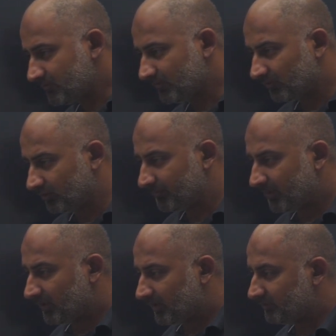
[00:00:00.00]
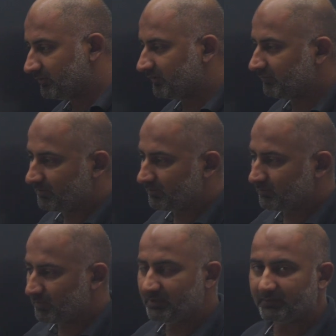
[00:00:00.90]
So in today's video,
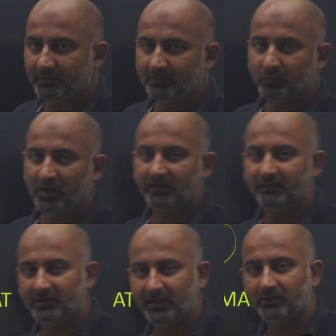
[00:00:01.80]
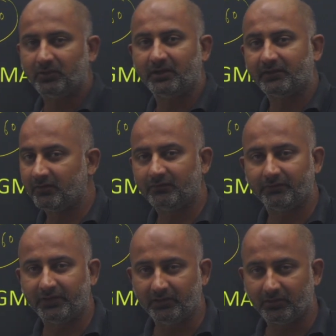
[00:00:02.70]
we'll discuss what does it take to get a
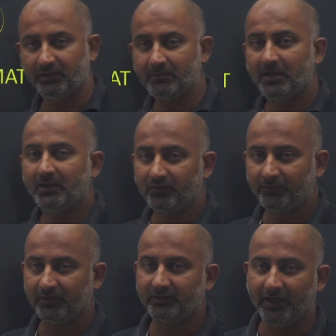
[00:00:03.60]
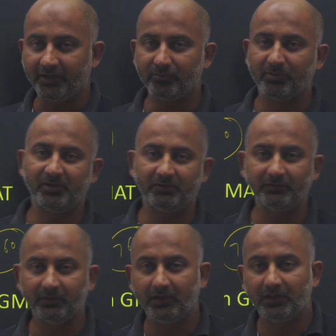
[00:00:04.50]
750. Okay, so if you're starting your
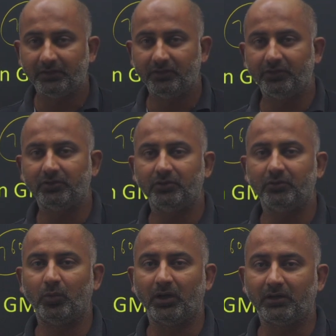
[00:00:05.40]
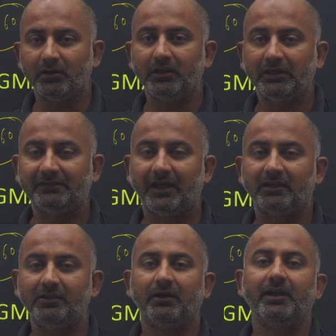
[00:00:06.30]
preparations, you need to know what
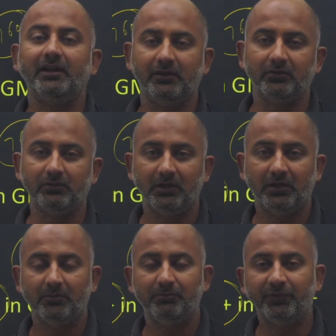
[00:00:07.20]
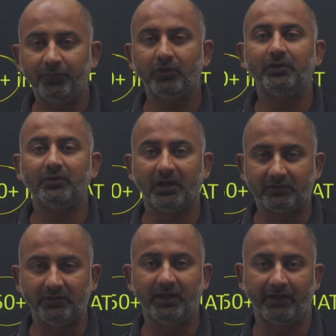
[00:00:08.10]
exactly you're getting into before you
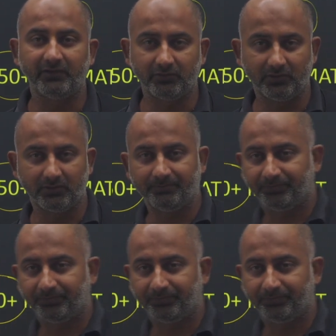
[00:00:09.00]
actually dive into it.